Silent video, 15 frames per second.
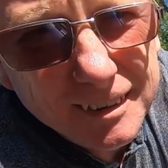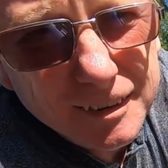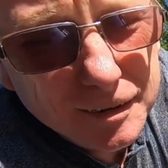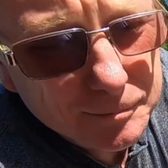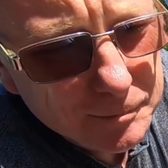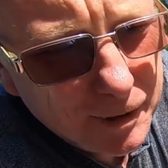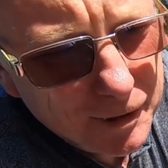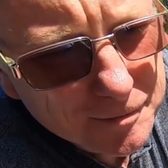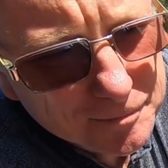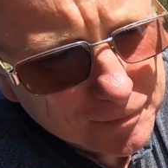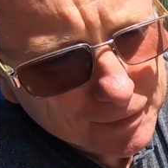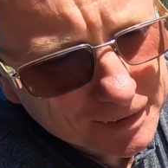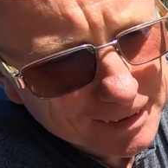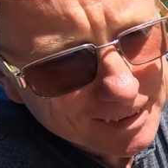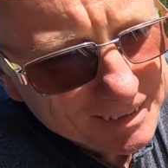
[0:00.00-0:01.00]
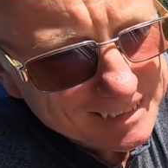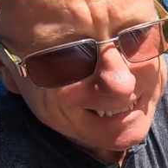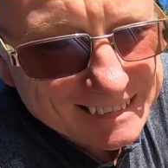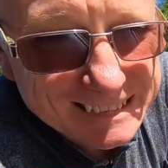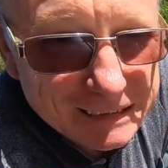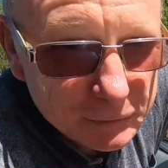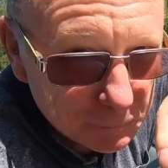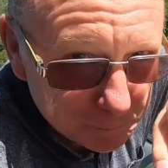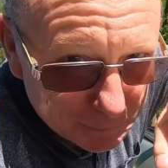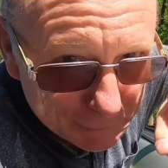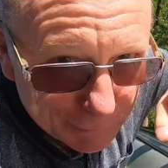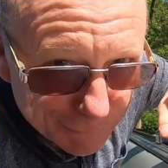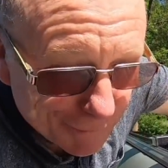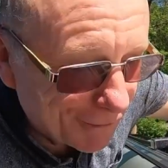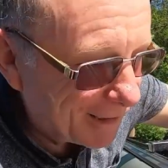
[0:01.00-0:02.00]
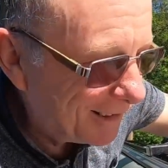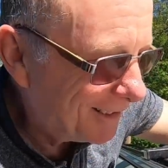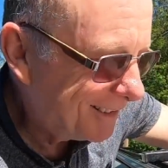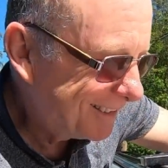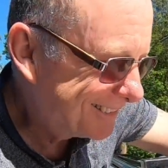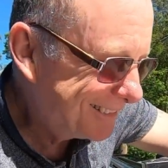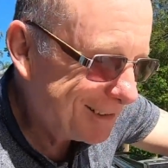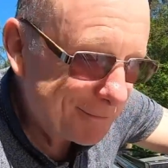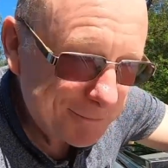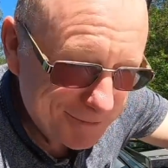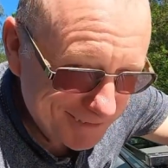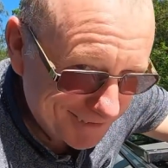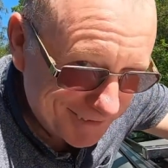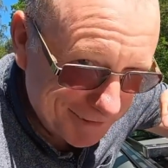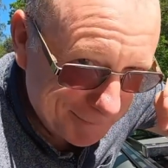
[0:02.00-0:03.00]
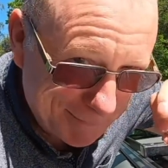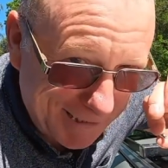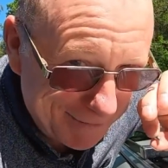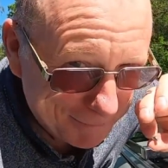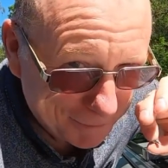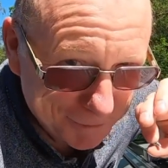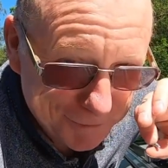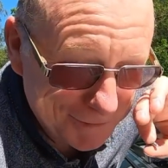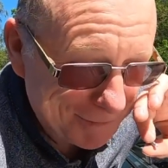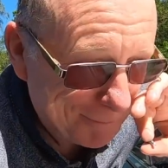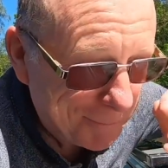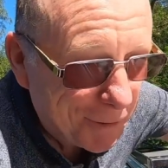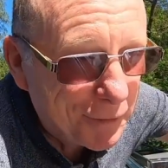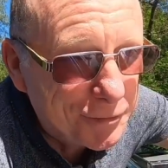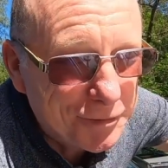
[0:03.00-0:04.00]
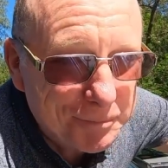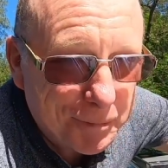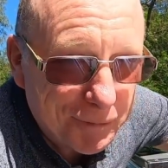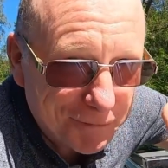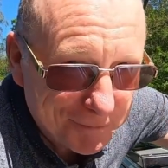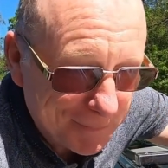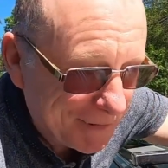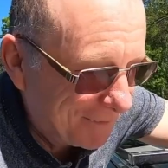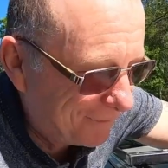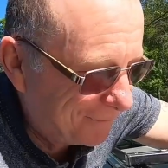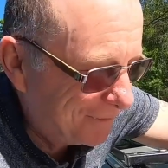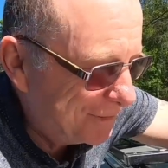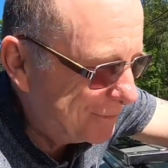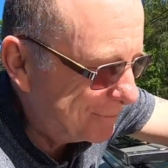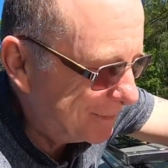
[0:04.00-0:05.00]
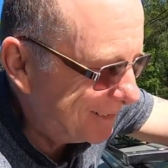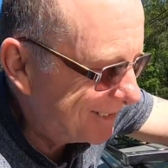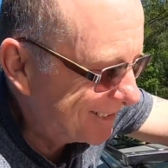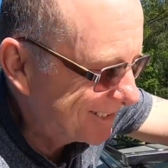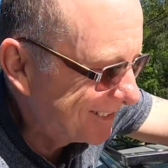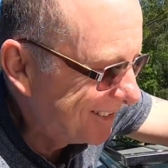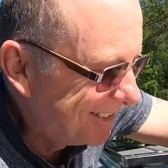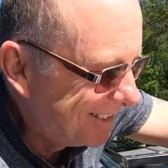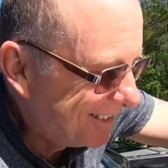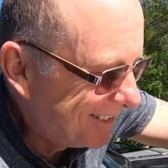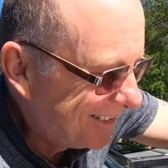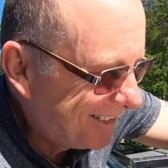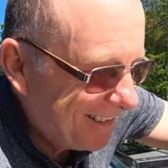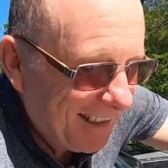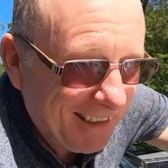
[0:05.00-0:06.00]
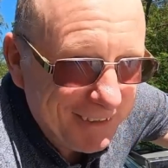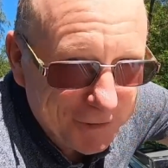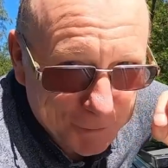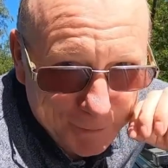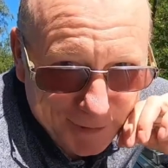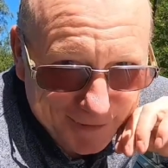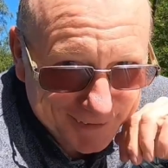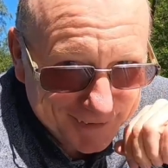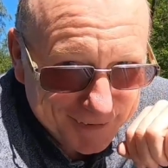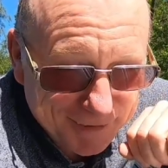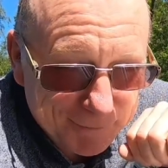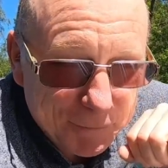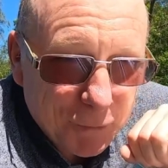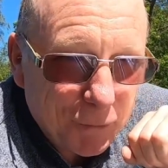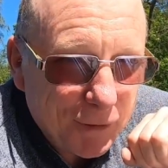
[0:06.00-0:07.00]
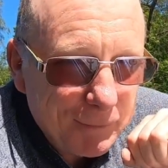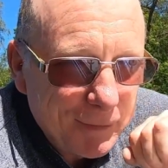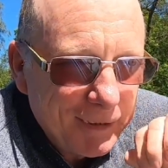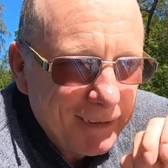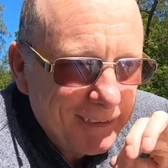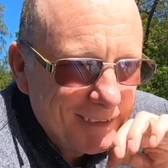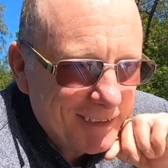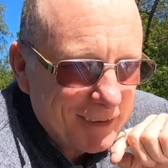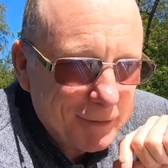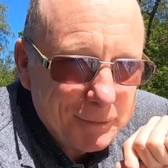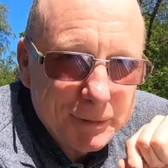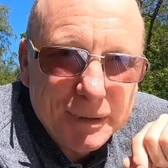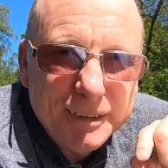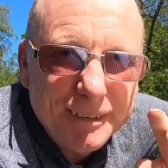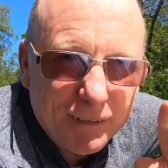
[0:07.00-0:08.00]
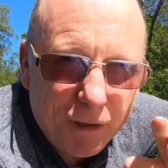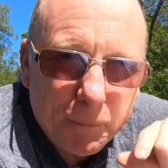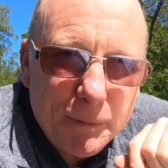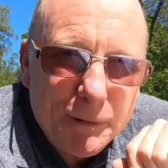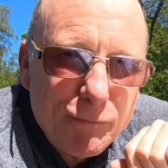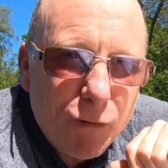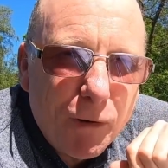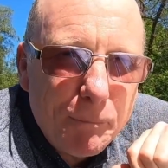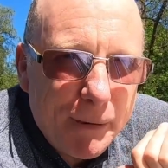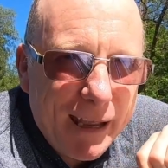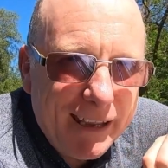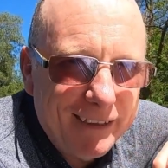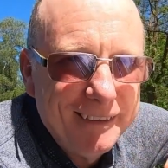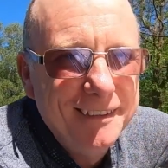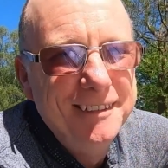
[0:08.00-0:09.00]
Hopefully they'll be all right. Now it's going to be absolutely impossible for me to film this and do it at the same time, so I'll be right back.